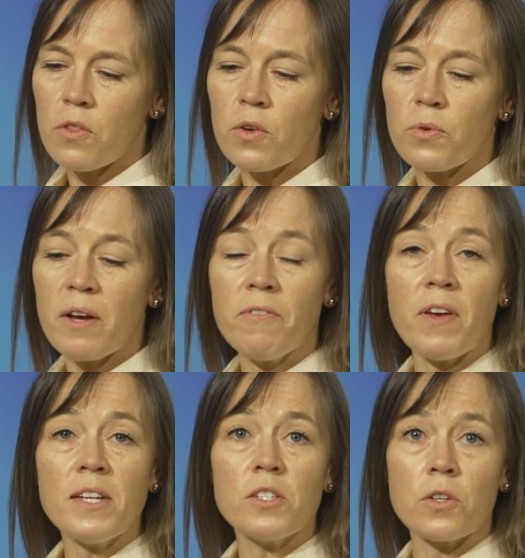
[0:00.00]
The
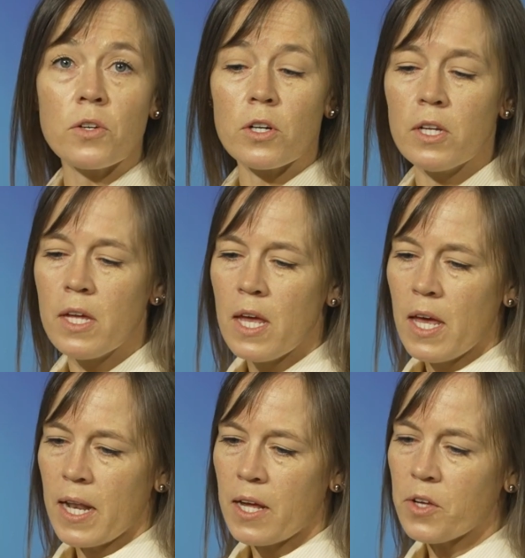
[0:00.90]
Rough-Faced Girl,
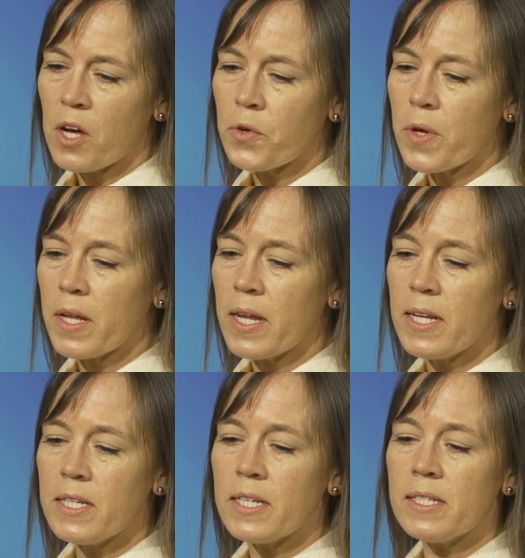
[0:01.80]
an Algonquian
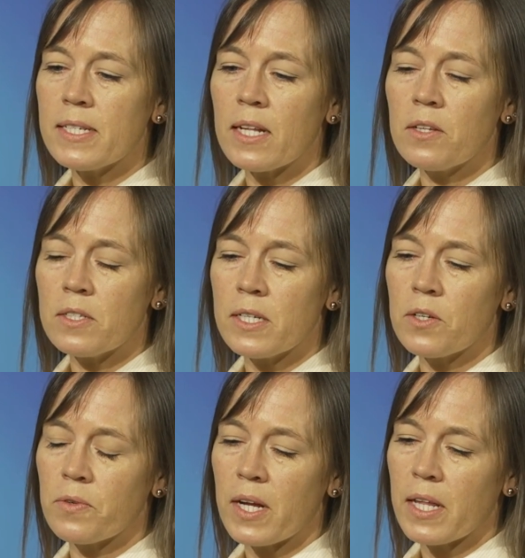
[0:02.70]
Indian
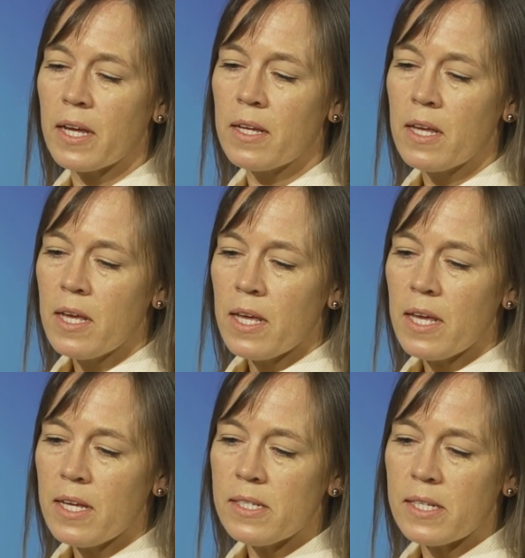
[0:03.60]
Cinderella,
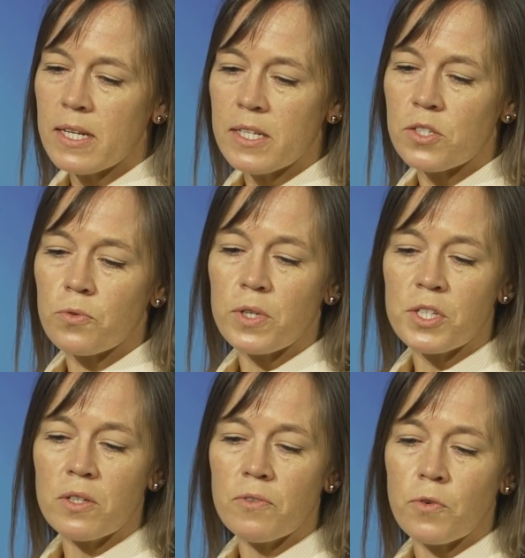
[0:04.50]
is, in its
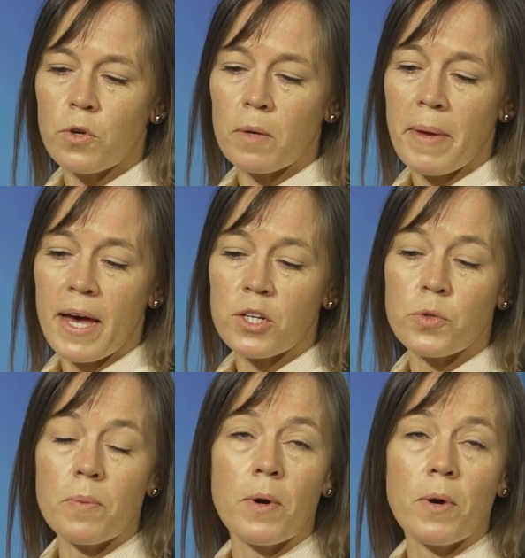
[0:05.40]
original form, actually